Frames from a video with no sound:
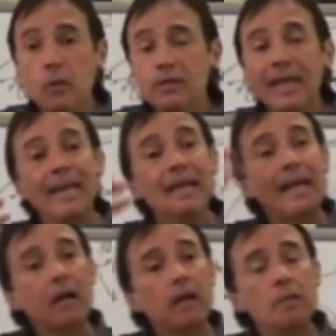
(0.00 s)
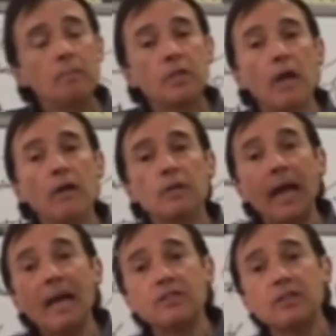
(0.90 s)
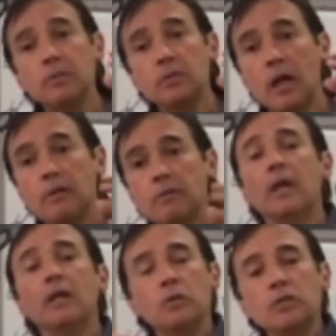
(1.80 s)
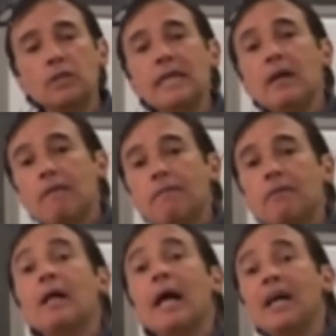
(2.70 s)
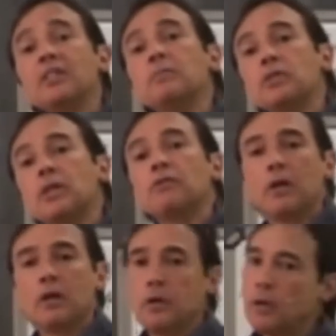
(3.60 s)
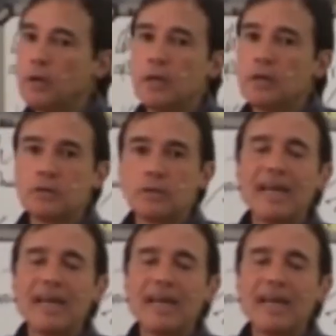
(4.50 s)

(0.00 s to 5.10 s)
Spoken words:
do is they get out of themselves as themselves to see how they feel as themselves under your conditions.